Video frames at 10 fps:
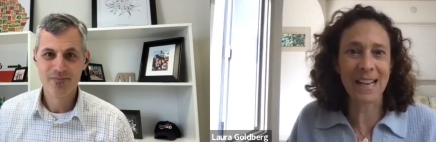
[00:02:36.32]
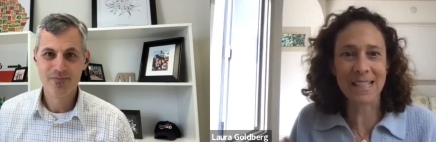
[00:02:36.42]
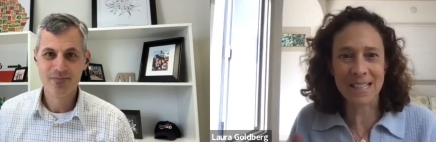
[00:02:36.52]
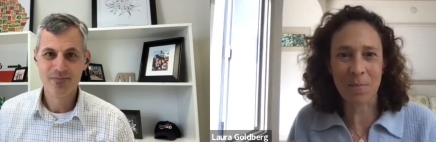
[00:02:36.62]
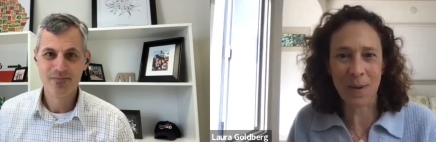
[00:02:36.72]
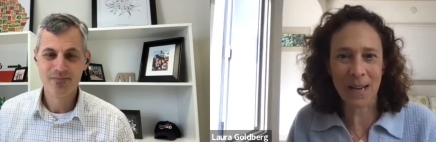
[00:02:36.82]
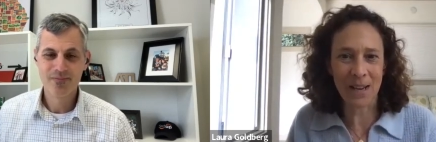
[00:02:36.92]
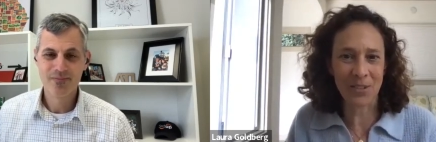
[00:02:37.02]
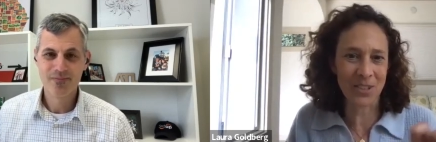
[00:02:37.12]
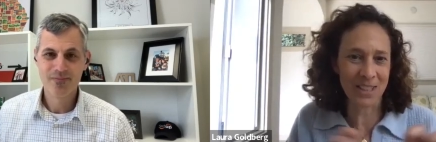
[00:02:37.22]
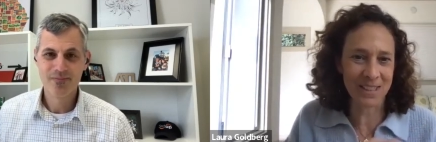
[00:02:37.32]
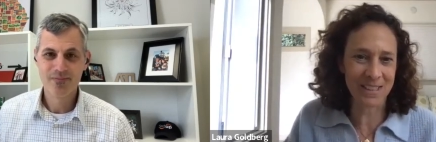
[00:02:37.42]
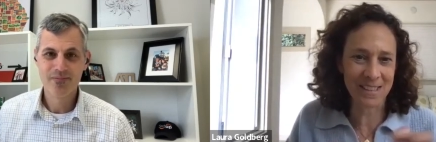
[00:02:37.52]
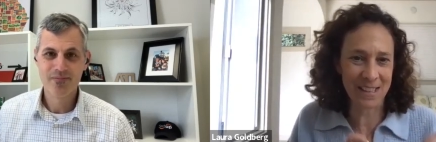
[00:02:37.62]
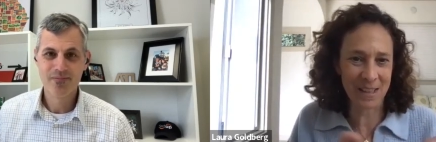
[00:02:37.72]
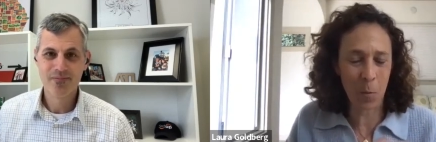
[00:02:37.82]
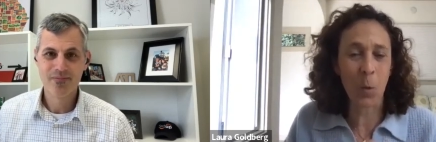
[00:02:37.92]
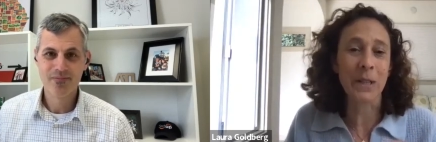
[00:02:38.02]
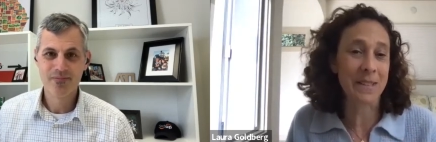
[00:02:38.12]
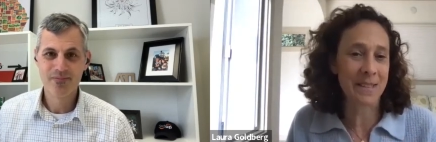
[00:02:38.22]
Speaker 1: and inbound and it's like
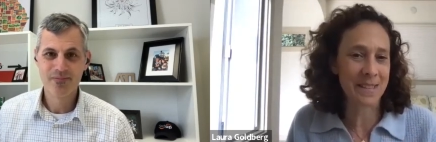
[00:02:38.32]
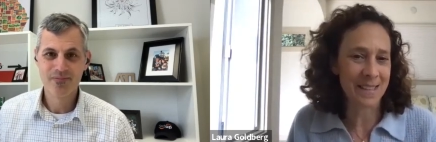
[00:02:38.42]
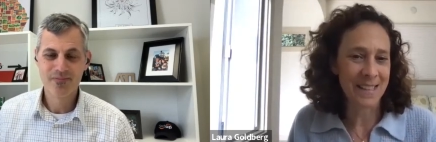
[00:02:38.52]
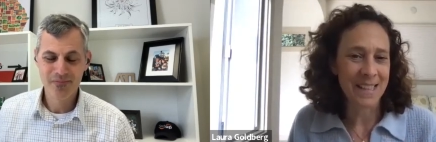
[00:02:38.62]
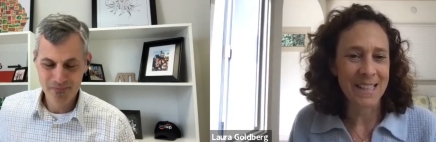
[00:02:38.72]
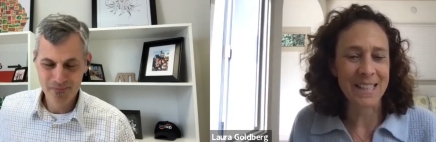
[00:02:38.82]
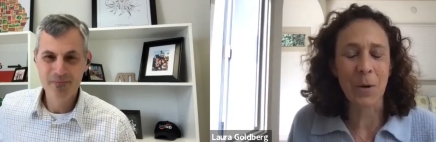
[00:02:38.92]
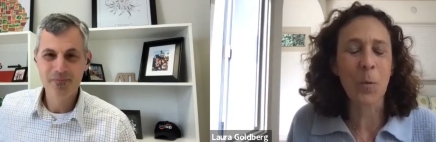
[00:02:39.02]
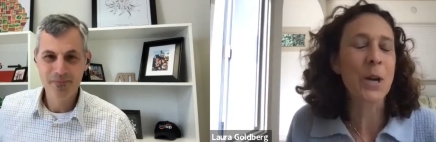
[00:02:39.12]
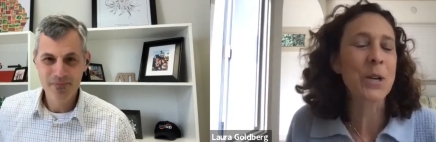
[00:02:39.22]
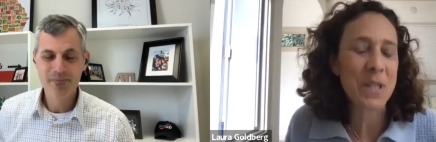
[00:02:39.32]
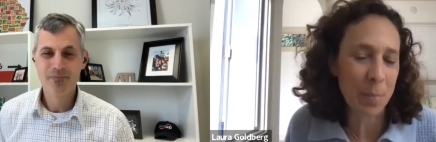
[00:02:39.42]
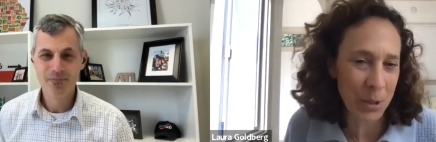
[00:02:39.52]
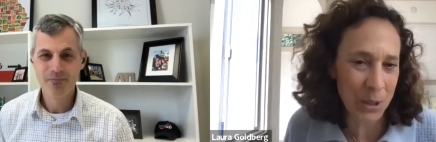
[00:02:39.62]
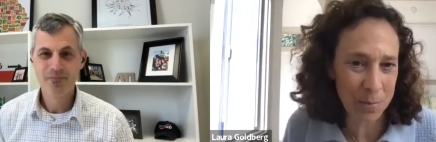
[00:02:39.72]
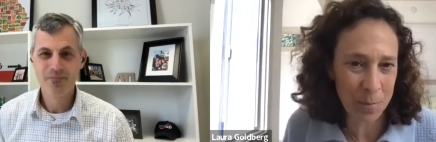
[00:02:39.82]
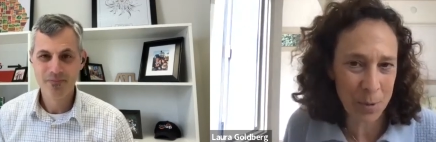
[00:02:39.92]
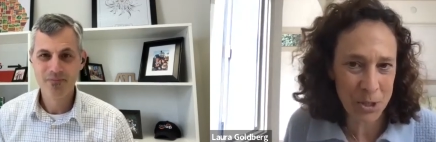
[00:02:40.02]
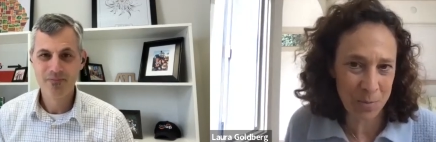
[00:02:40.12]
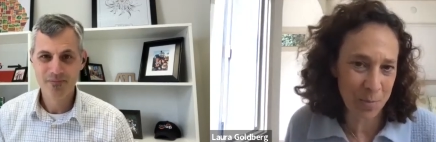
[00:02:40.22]
what's you know where's the pull
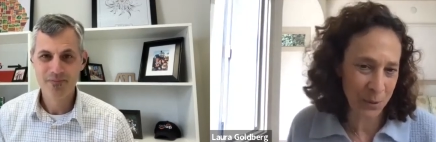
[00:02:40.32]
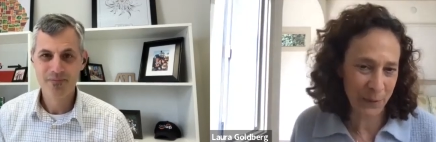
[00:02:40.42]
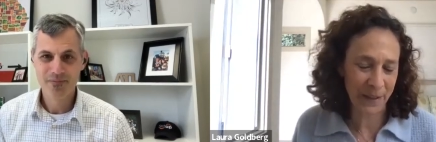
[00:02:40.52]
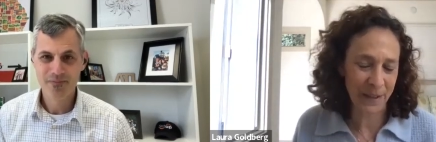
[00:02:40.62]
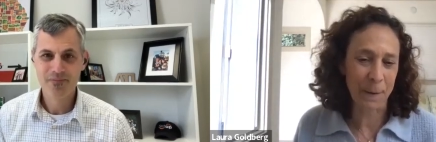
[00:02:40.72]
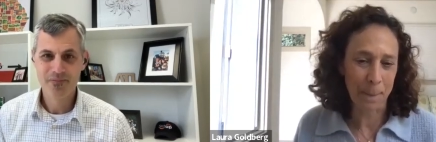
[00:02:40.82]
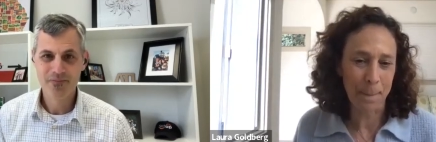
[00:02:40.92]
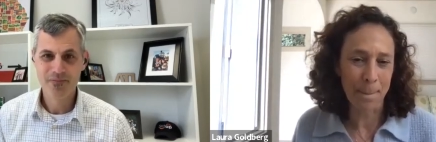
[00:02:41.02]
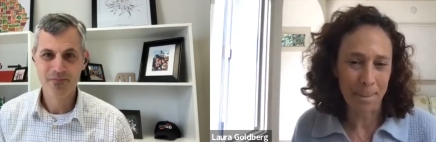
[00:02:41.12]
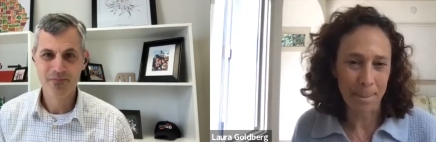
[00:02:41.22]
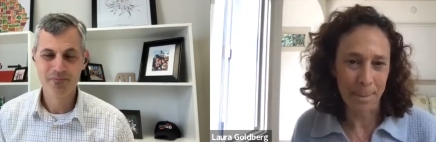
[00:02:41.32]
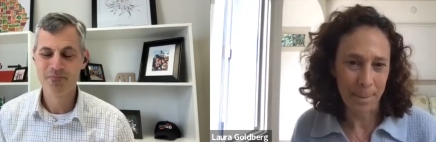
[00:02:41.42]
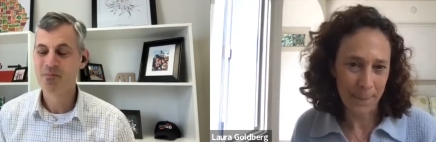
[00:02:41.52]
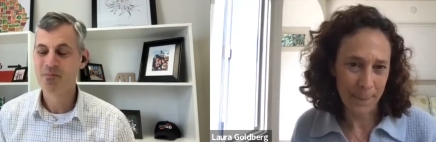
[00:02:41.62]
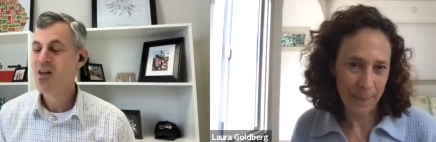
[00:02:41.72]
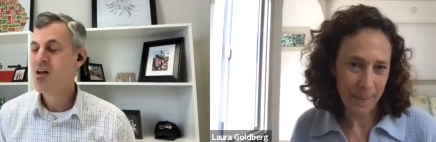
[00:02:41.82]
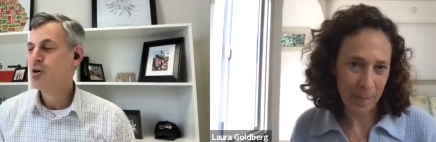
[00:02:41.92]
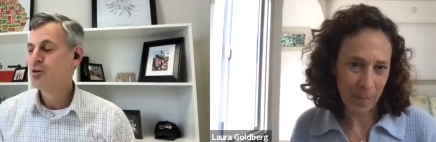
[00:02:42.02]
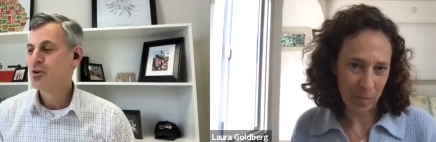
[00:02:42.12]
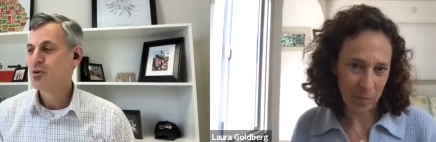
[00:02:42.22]
and push and pull there
Speaker 2: mm-hmm.
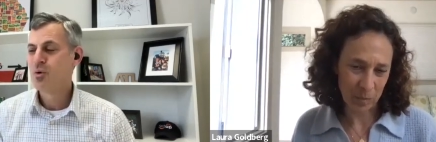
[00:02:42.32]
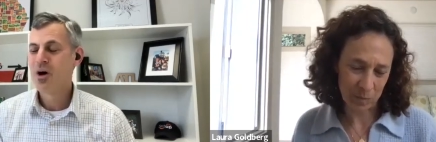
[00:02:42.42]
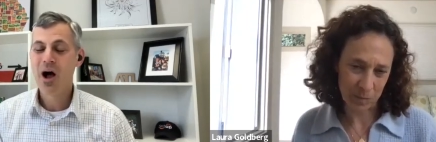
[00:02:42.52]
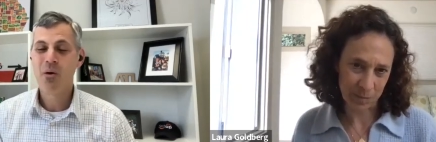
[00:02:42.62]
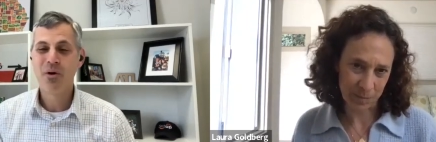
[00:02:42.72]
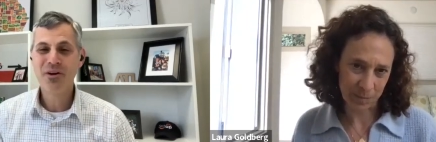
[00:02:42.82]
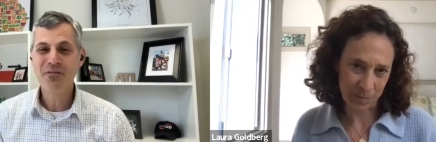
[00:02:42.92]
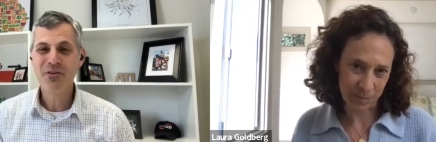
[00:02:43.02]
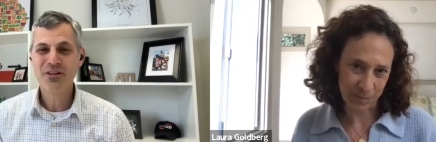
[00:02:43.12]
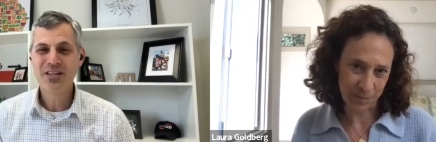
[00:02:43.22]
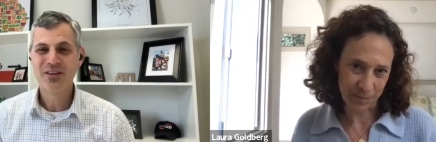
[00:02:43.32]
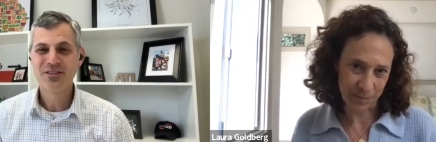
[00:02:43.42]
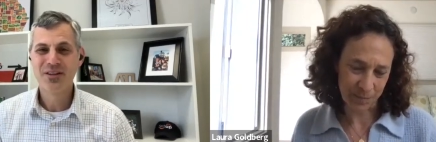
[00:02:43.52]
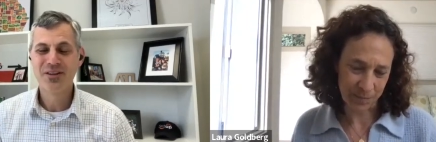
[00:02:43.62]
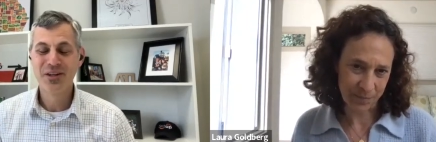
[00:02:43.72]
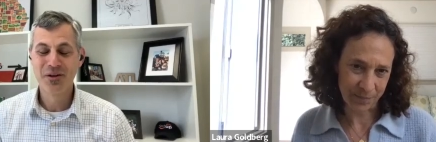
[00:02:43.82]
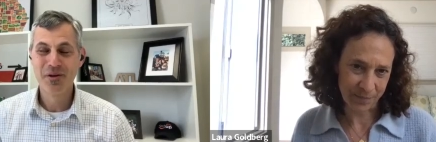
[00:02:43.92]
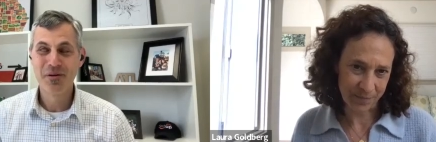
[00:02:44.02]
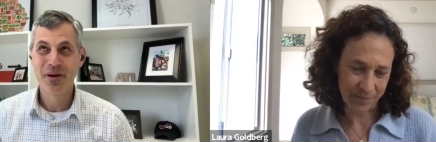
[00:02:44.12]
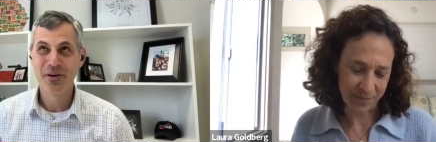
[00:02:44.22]
Well, I wondered if you could tell us a
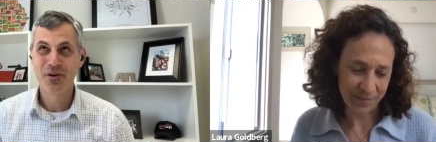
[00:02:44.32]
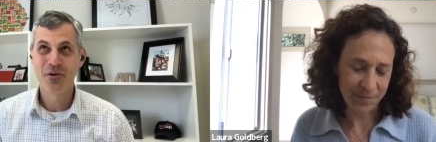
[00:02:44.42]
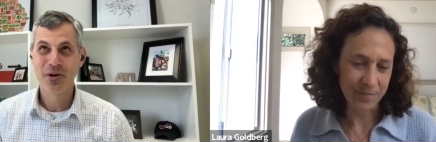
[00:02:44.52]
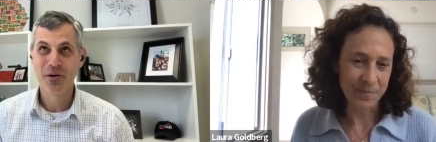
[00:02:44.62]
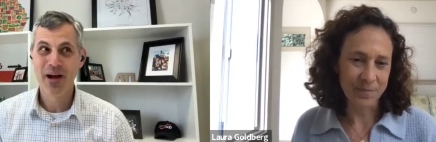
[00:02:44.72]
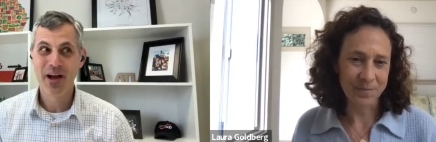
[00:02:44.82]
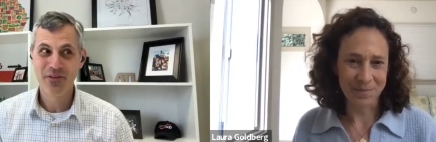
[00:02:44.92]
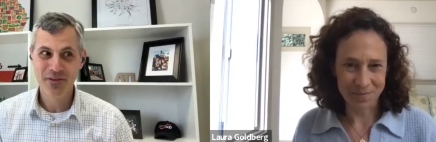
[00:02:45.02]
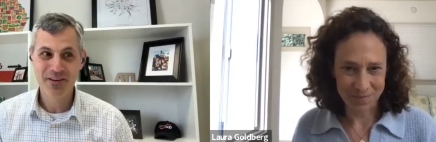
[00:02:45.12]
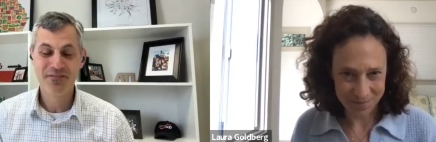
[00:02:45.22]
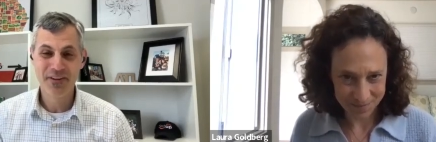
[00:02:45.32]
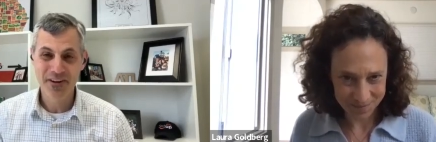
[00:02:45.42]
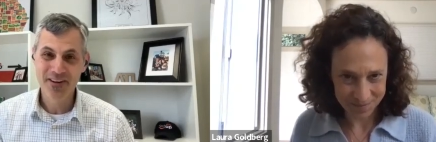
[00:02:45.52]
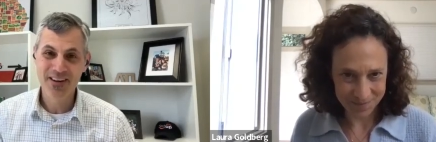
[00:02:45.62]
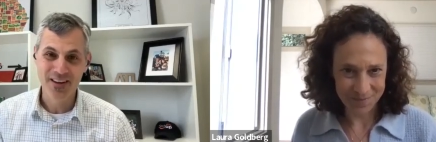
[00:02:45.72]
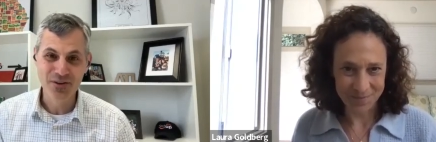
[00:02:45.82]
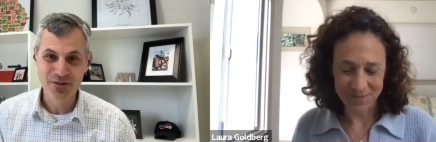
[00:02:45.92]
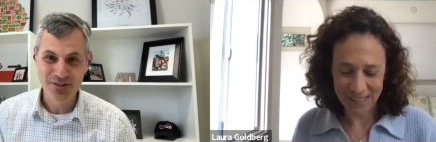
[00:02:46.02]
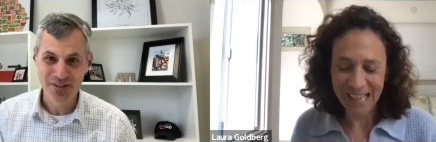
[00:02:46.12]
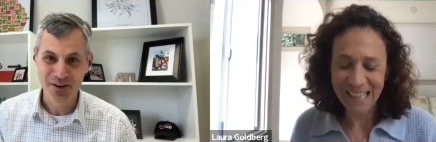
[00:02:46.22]
little bit about your career path. You had a very
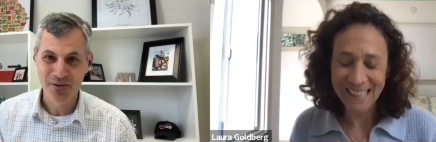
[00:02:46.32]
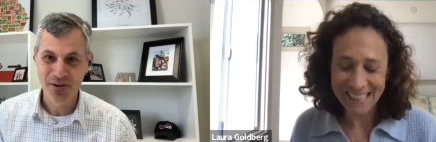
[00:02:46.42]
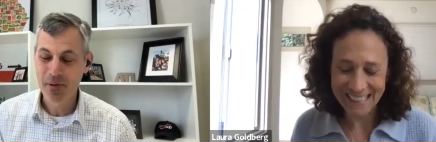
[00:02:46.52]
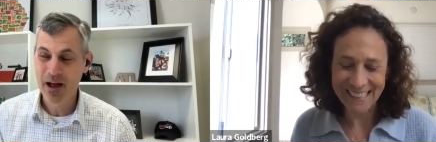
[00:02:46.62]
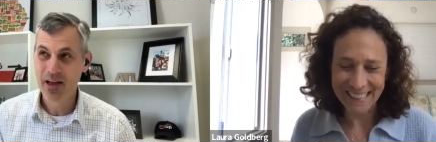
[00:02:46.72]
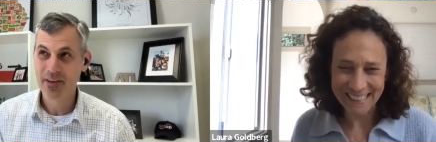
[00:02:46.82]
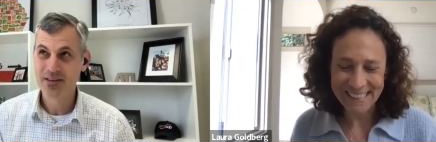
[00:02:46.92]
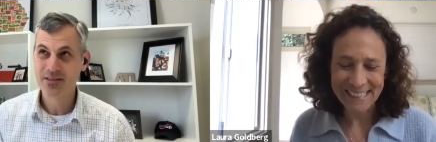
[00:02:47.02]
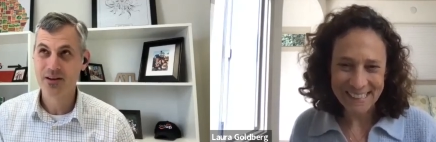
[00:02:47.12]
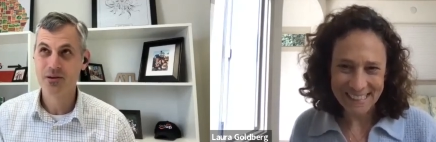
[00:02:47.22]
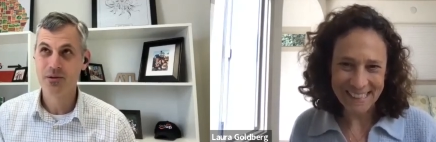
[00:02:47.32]
interesting career path. I saw